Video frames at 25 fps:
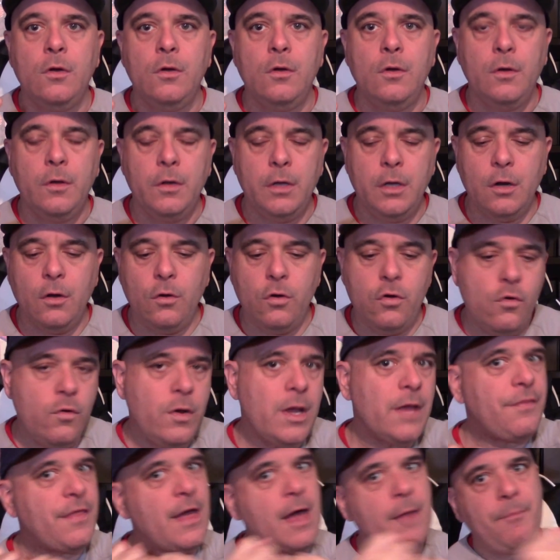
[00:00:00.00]
You know, who
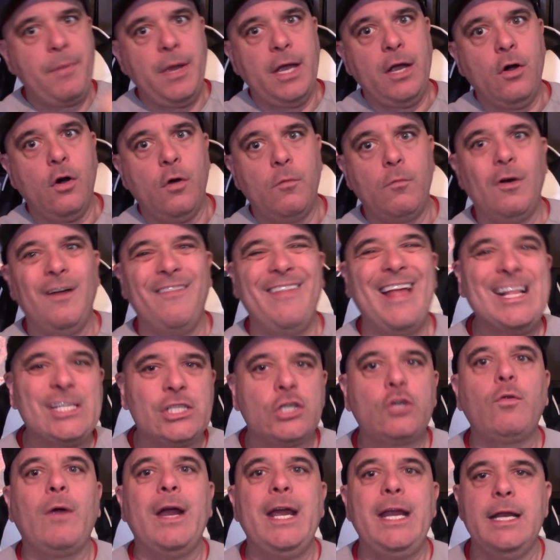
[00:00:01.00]
hit that big home run? That's
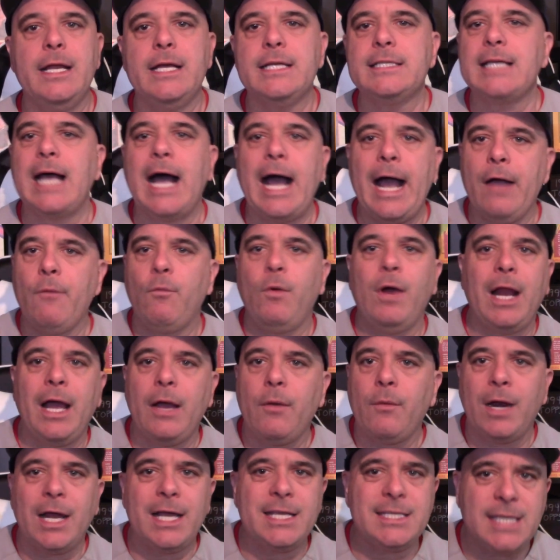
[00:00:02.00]
greatness. When
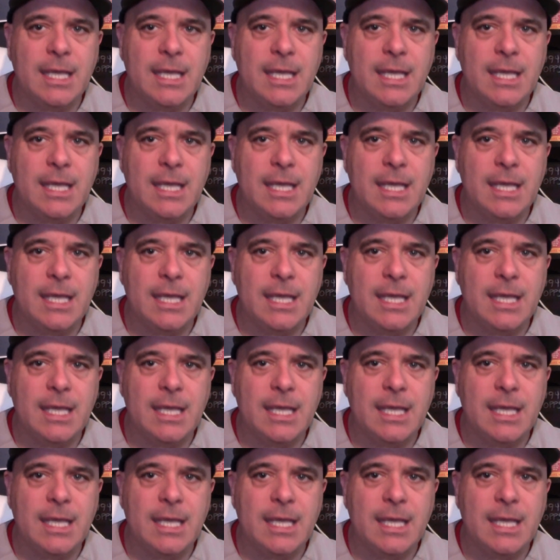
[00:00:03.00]
I say